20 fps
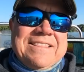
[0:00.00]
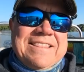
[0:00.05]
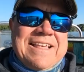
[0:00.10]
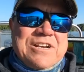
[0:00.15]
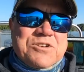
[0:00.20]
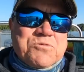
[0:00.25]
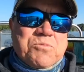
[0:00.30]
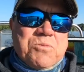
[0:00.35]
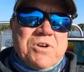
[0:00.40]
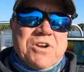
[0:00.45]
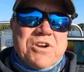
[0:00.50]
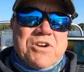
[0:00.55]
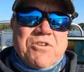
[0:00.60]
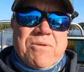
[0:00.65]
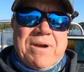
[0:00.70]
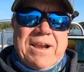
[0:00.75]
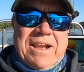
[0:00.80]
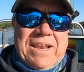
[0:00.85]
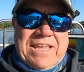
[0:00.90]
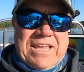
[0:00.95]
That's where it
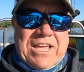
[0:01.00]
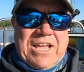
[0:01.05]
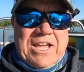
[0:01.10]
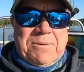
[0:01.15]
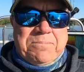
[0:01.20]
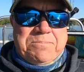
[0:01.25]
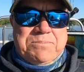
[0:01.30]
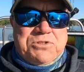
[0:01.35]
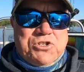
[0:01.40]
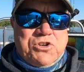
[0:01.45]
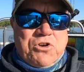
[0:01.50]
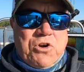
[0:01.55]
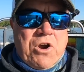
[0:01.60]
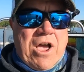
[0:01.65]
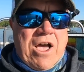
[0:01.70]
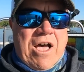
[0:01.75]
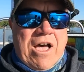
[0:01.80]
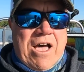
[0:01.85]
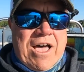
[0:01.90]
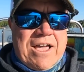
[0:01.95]
greatly ups your
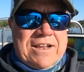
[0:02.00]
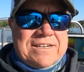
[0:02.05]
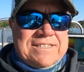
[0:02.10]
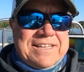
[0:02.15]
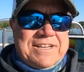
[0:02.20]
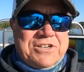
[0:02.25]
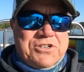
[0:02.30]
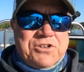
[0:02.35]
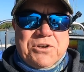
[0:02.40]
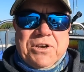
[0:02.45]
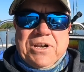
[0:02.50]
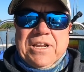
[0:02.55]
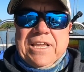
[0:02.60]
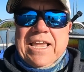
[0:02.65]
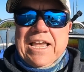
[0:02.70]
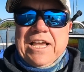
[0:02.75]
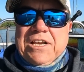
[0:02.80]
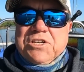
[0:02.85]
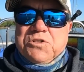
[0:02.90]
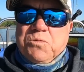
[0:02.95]
odds that you're gonna
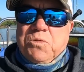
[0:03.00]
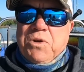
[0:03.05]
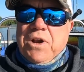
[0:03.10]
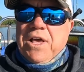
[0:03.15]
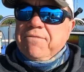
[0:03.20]
catch one